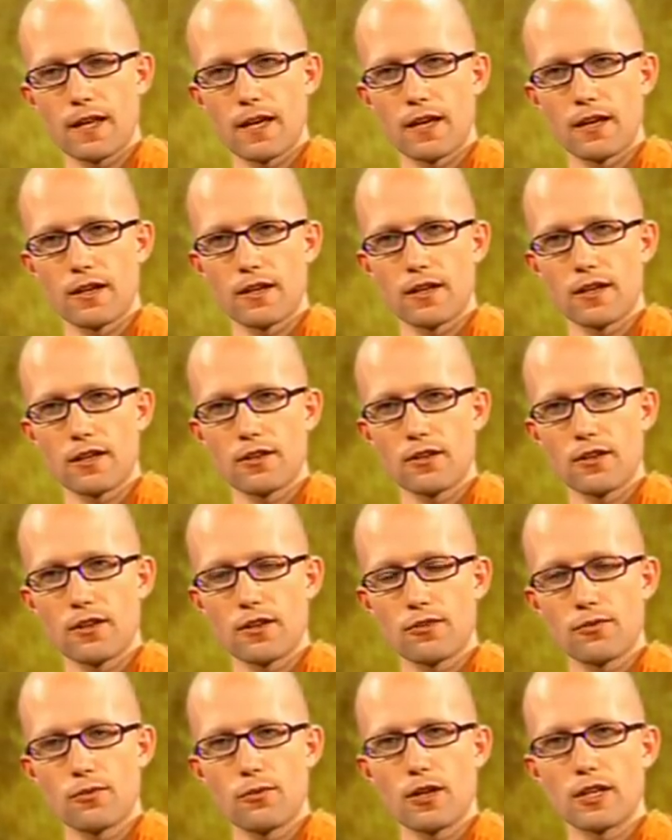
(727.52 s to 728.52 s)
uh,
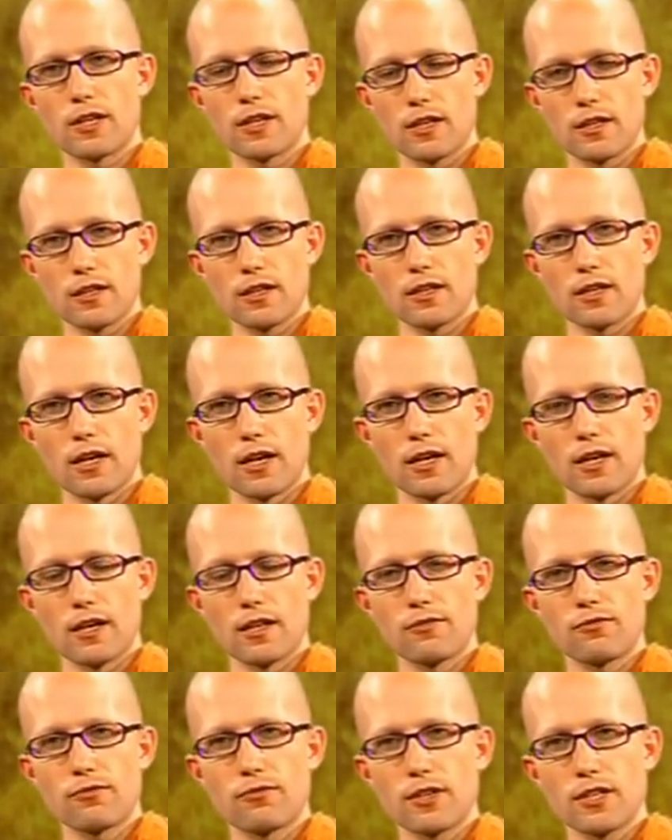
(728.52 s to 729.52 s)
is what uh,
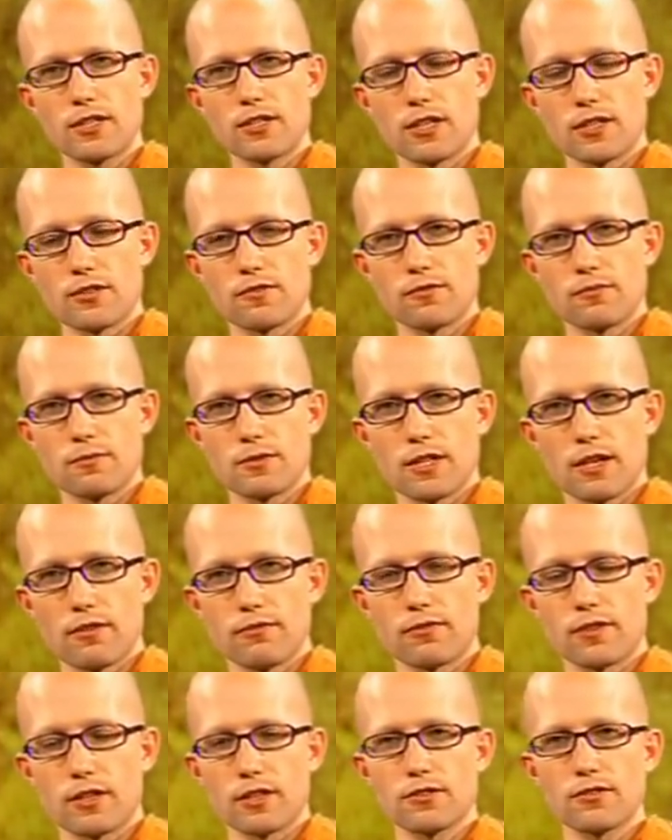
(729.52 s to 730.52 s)
it frees us from
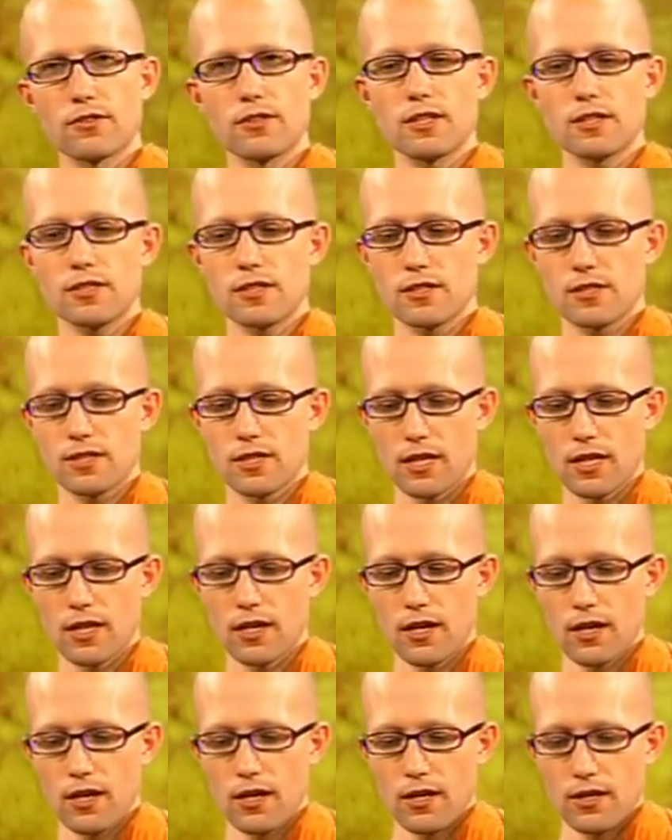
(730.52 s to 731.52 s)
suffering. So this is the,
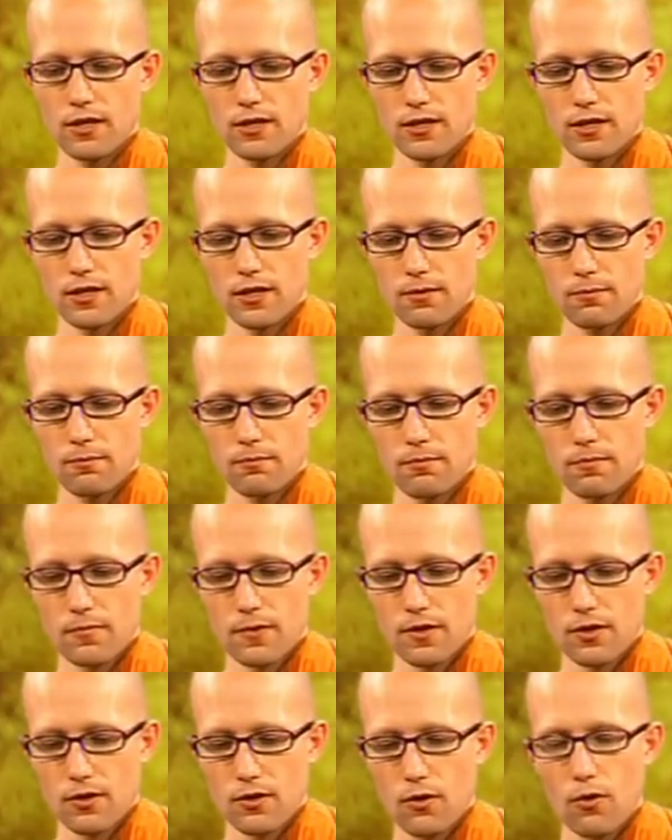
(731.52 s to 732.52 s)
the,
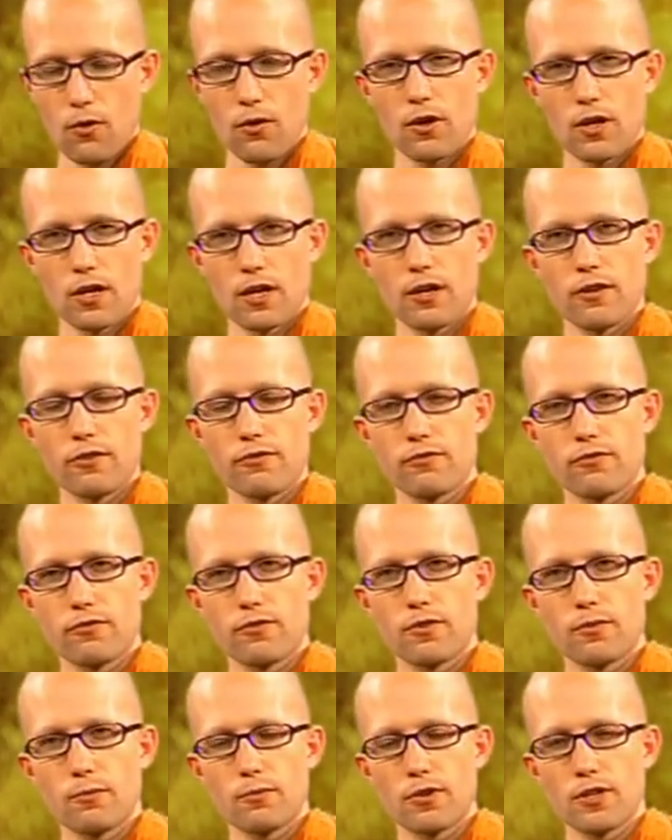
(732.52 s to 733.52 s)
the core
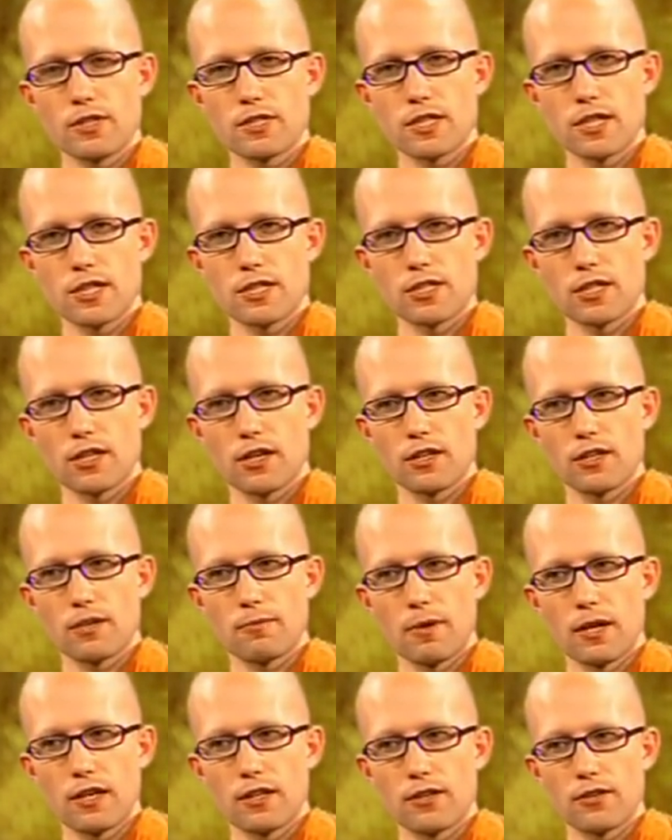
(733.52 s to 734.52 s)
of the Buddha's teaching on
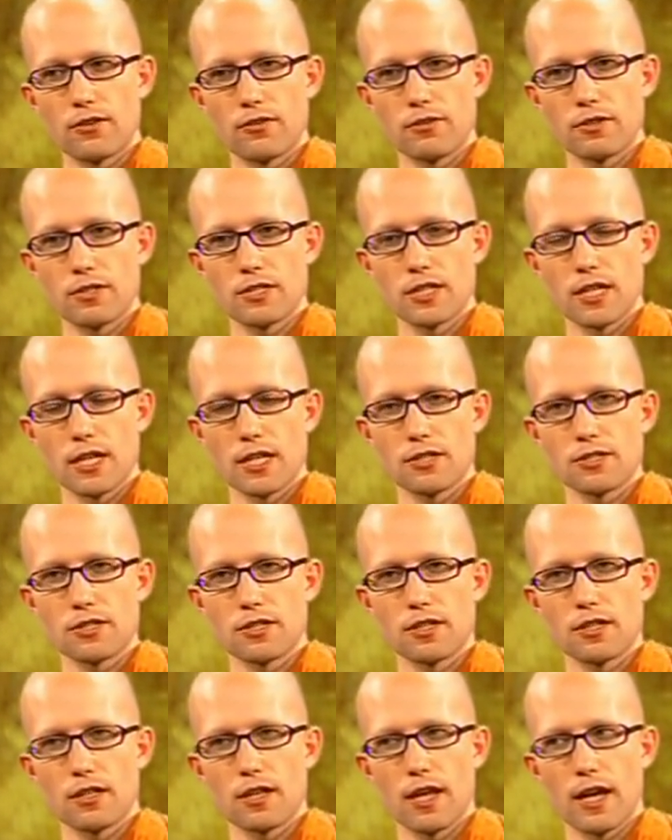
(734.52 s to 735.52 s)
dependent
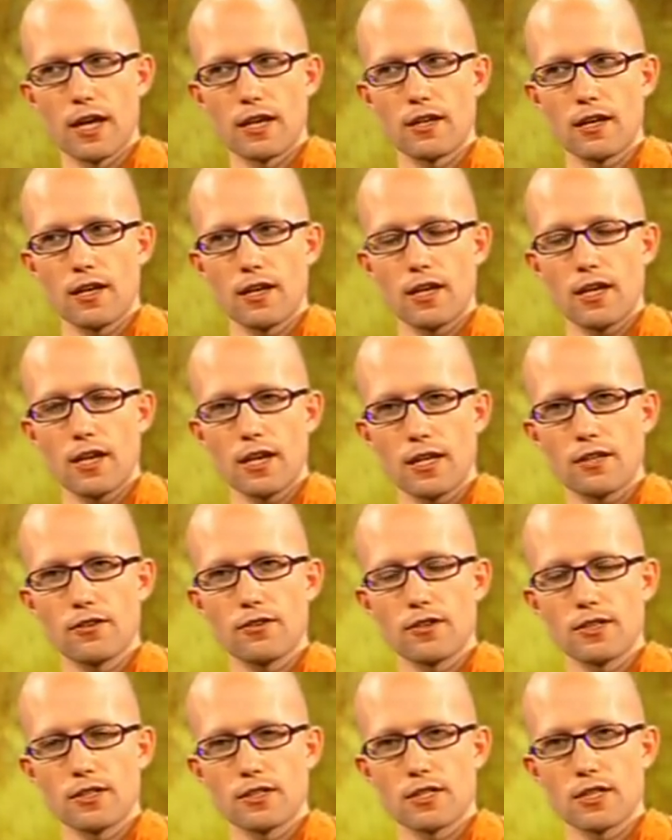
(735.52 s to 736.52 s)
origination, that
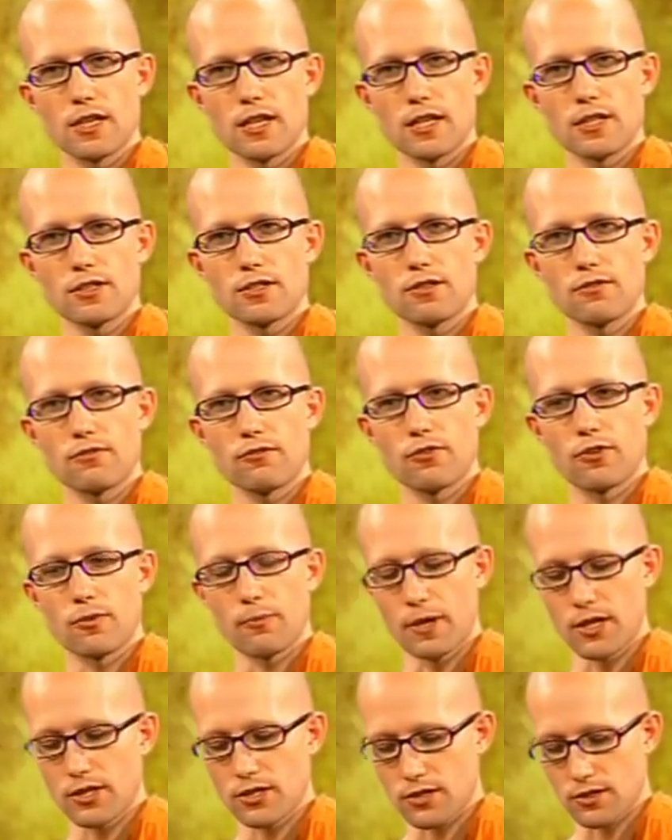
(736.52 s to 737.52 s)
ignorance leads to
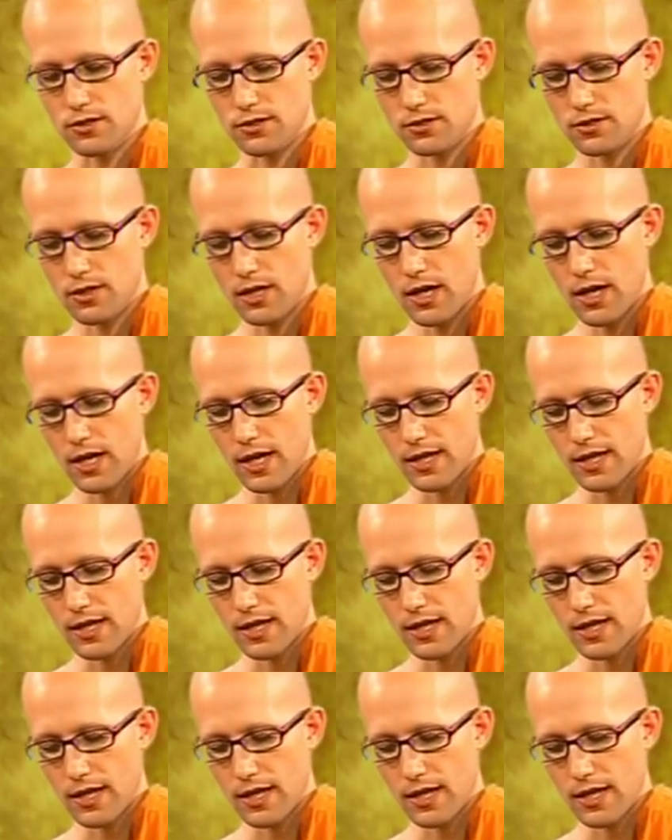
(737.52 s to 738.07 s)
formations.